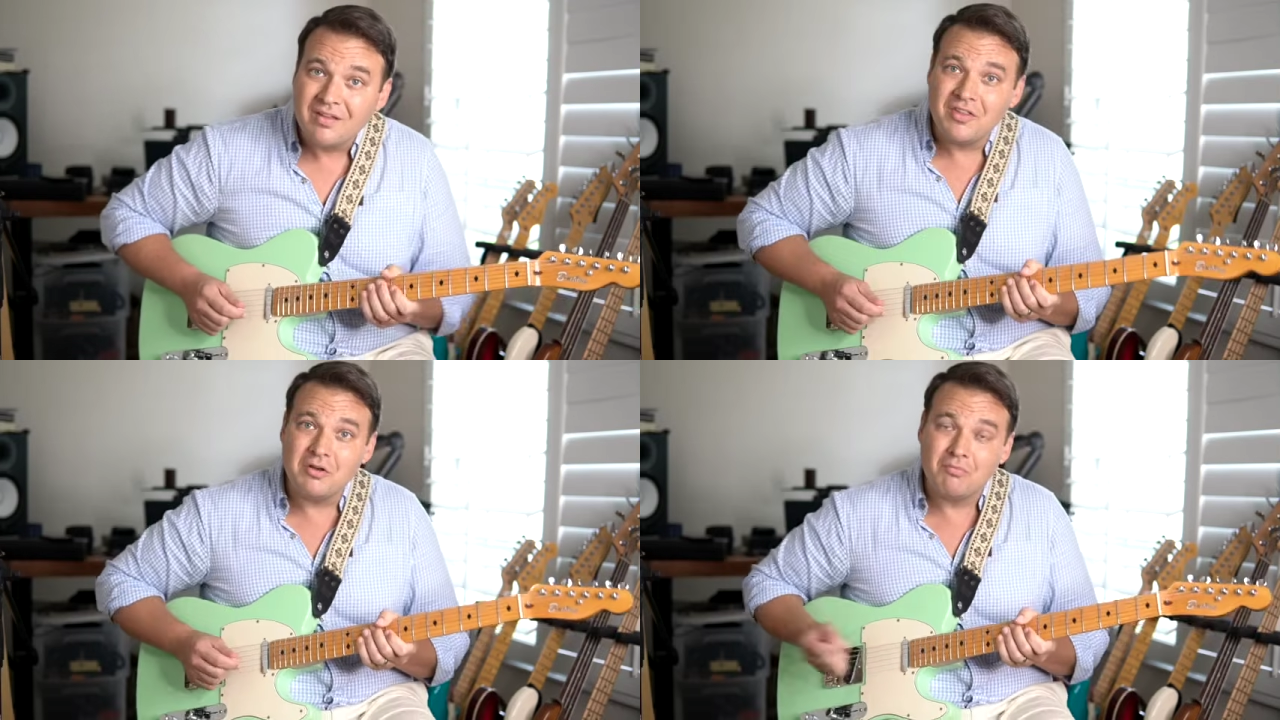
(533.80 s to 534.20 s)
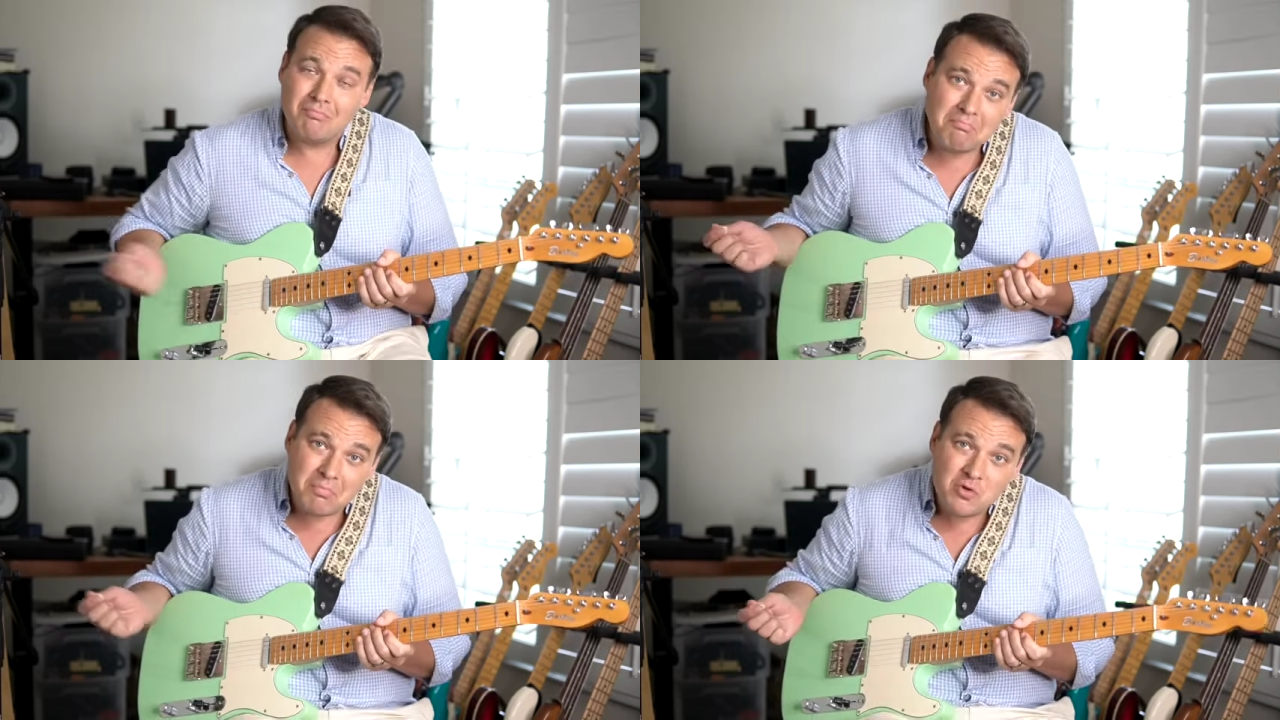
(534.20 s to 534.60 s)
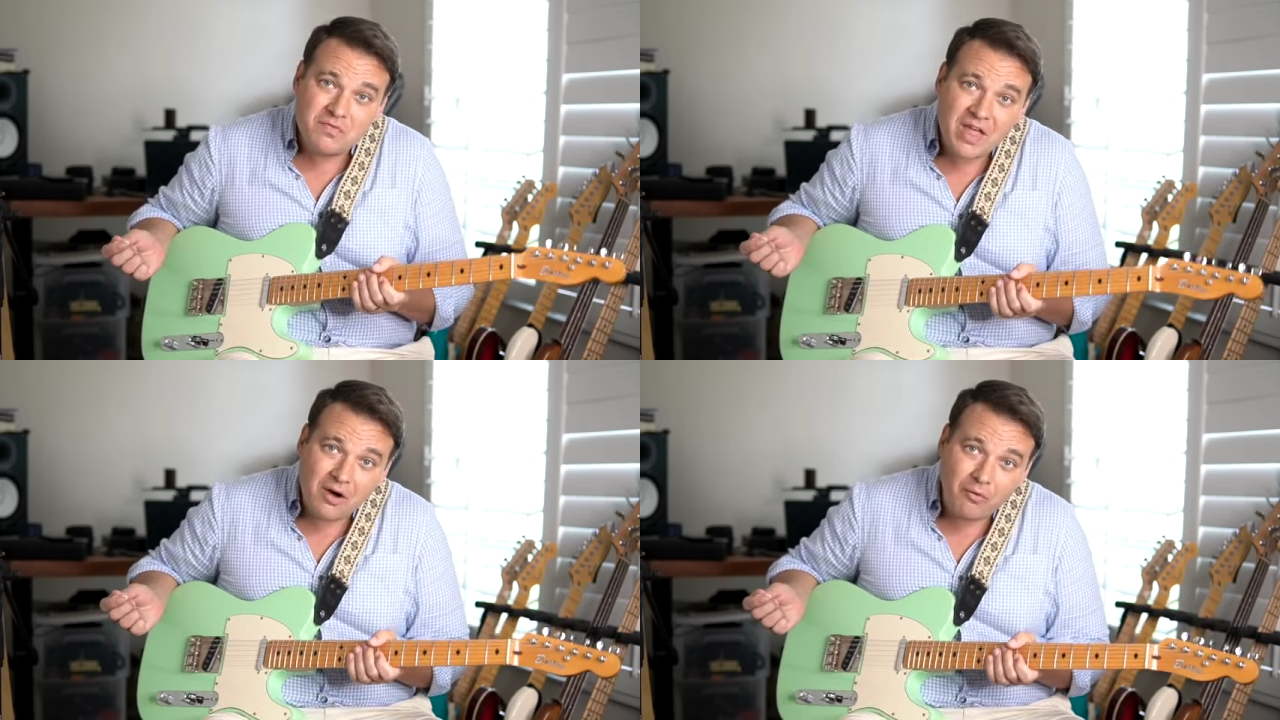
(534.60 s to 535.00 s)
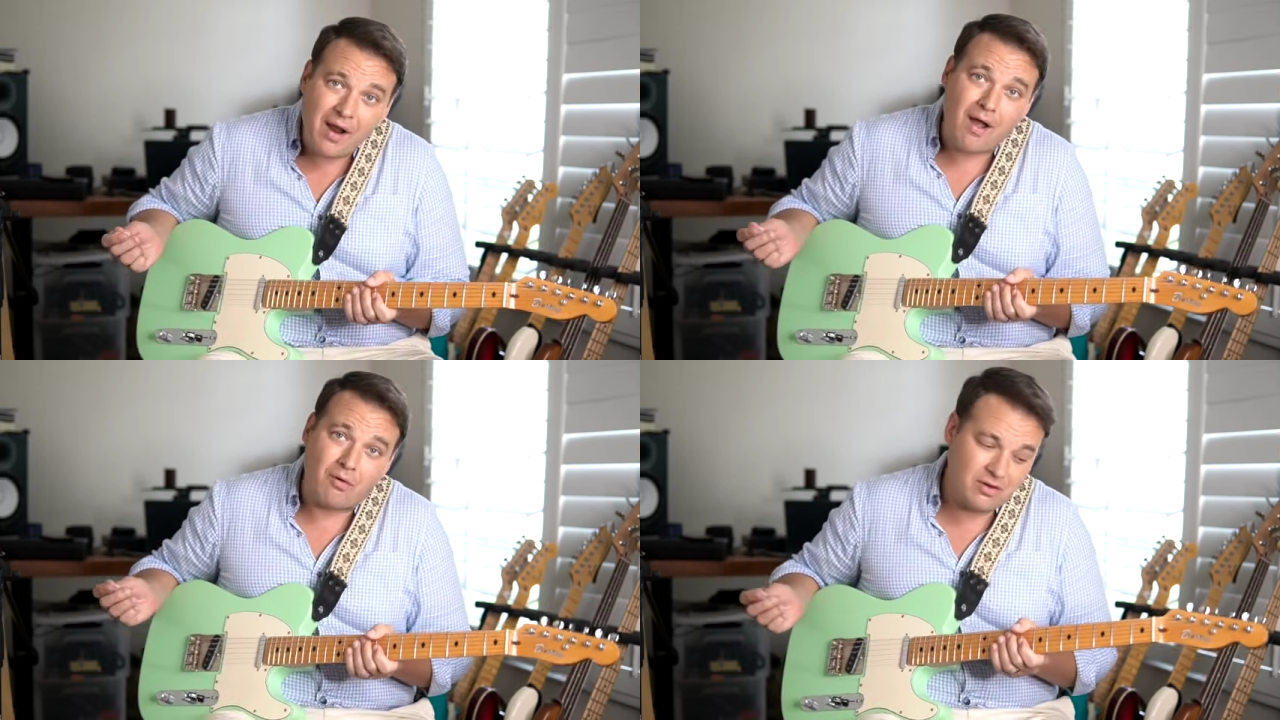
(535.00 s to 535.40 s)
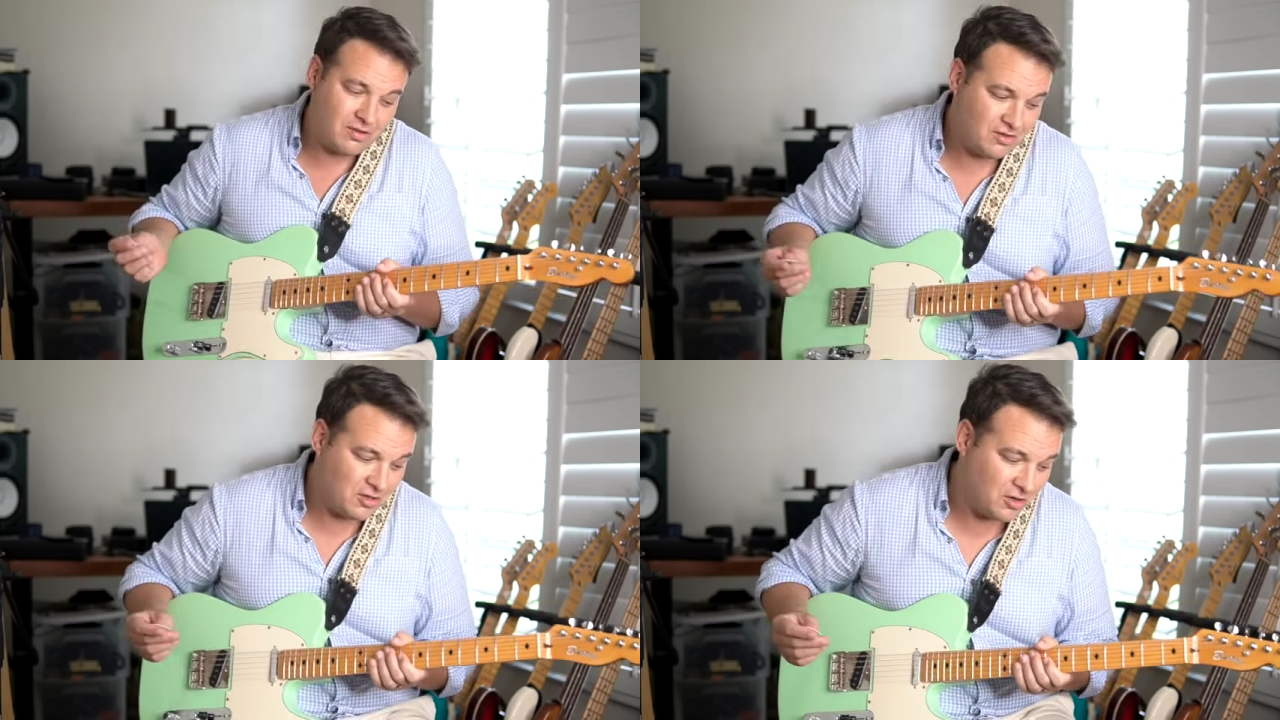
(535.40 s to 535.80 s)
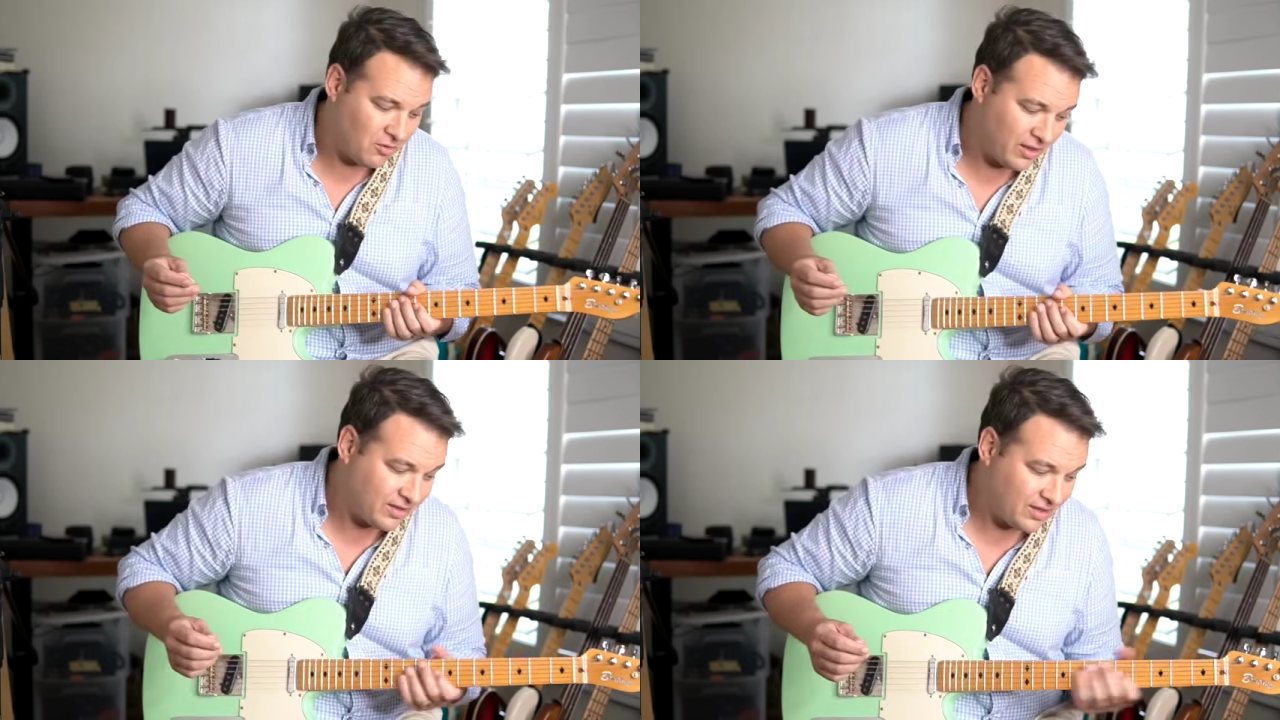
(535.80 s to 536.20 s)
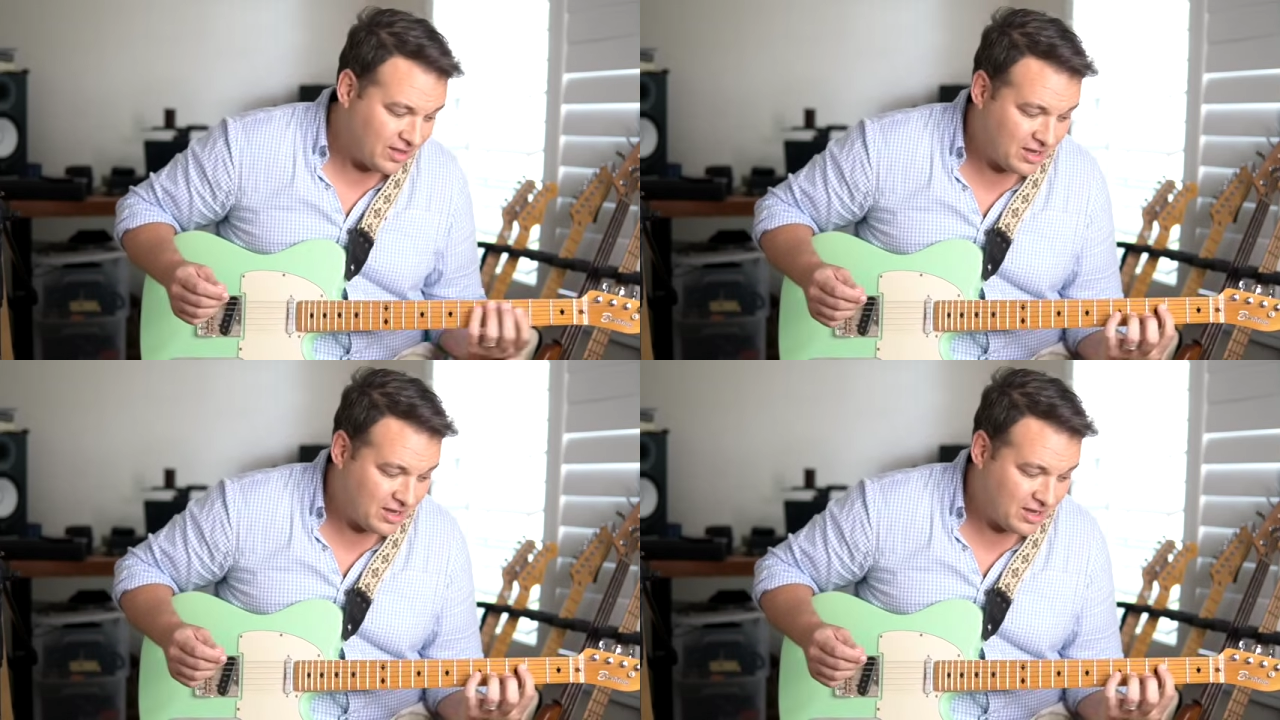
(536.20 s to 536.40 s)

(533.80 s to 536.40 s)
then move that around, you know, like,